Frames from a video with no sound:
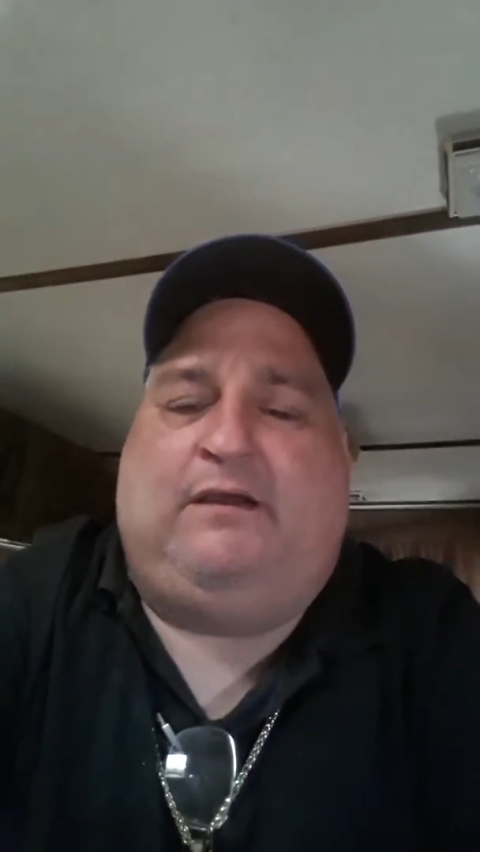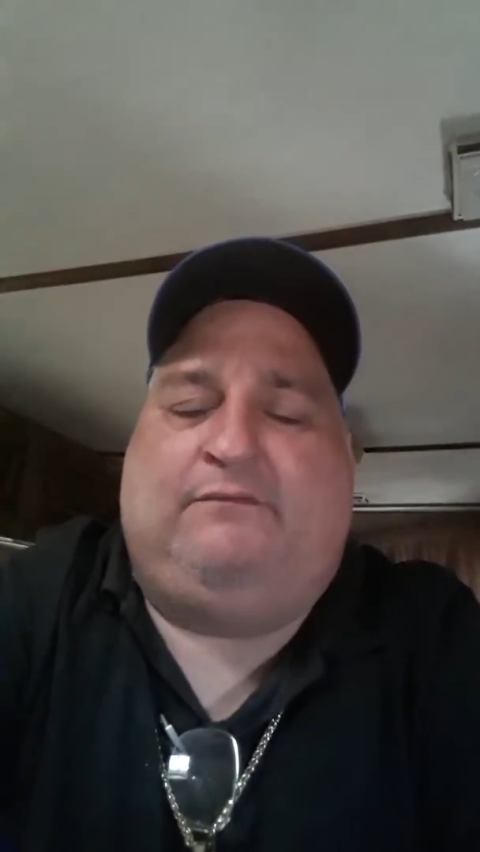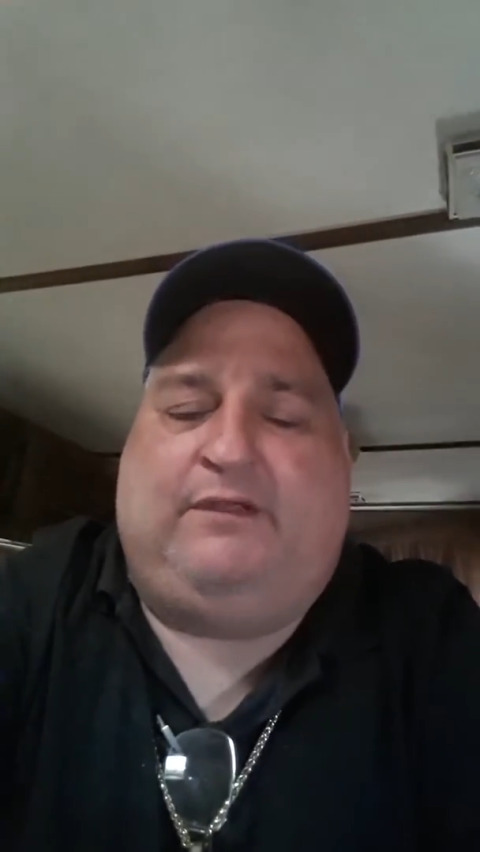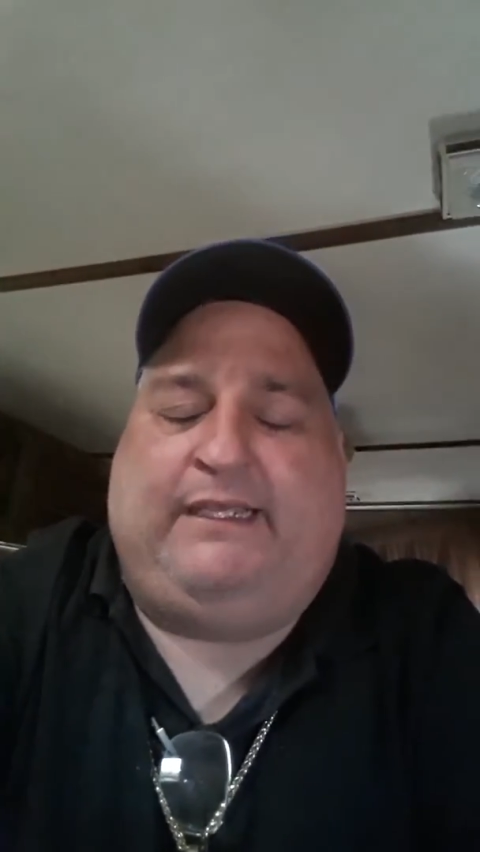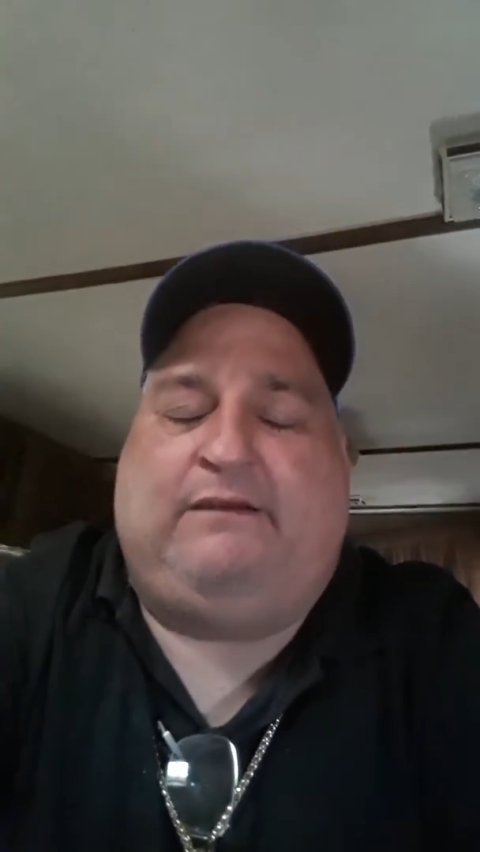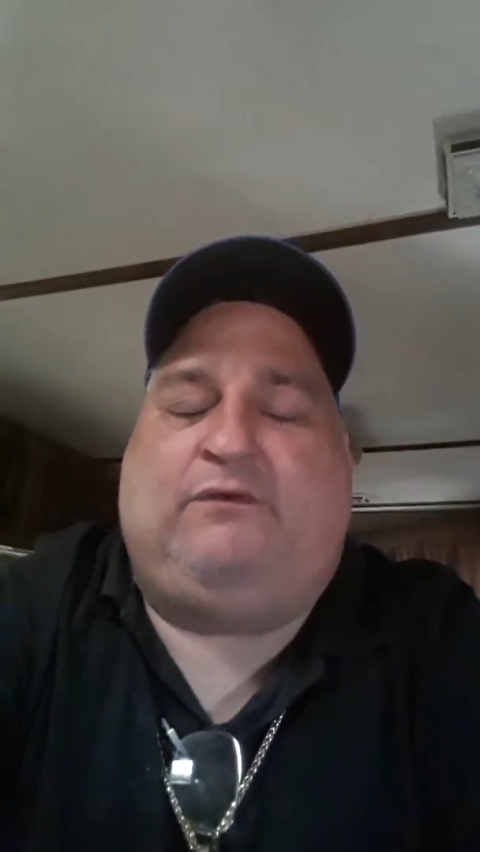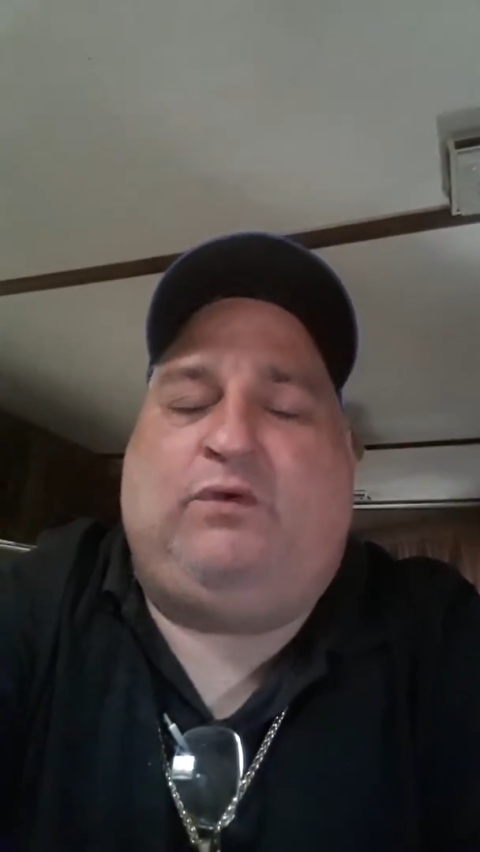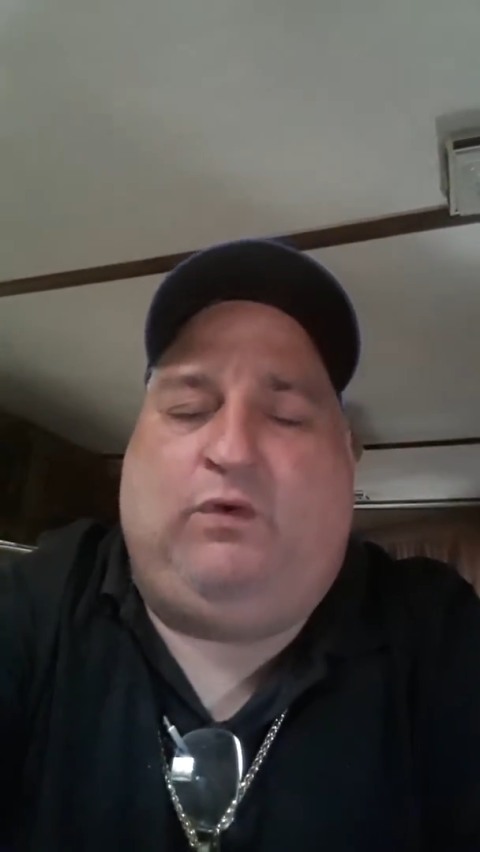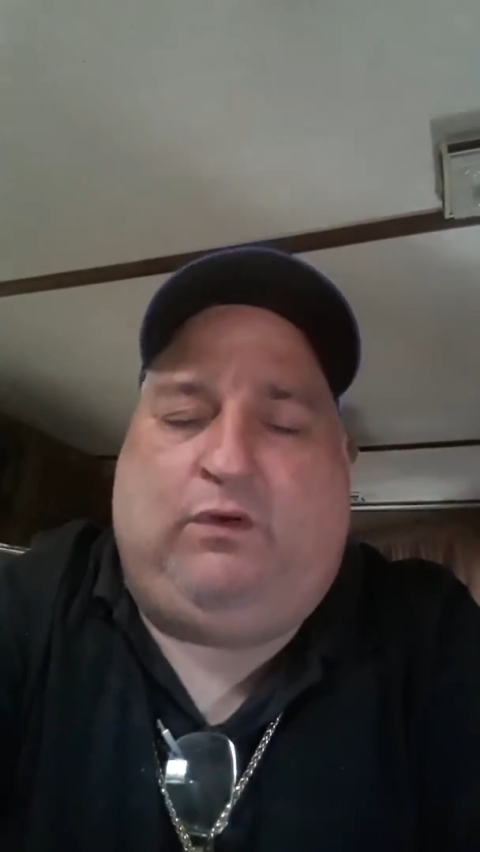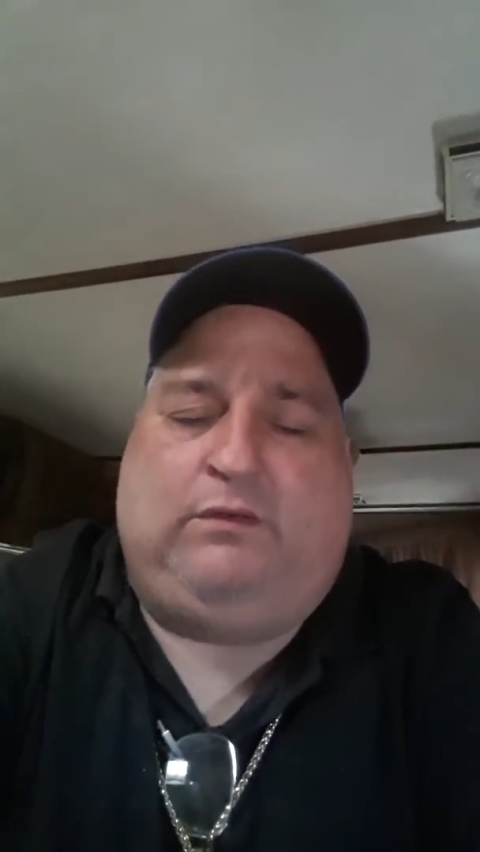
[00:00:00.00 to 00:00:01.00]
really
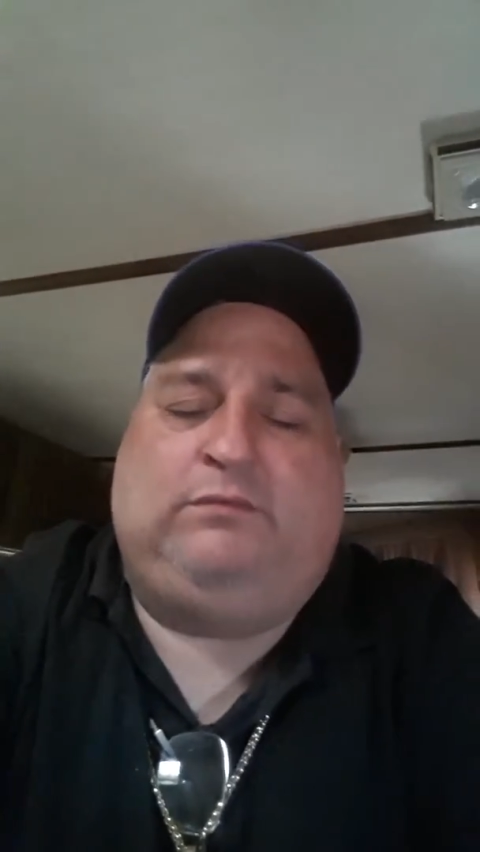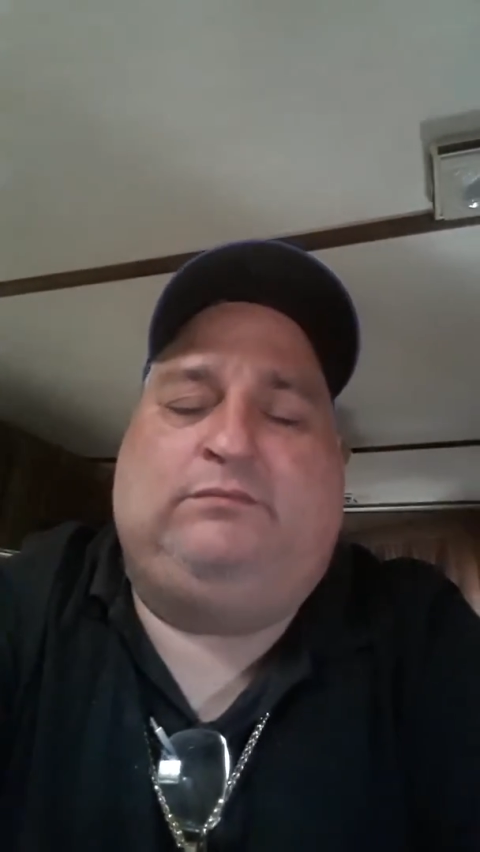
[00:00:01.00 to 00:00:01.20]
cool.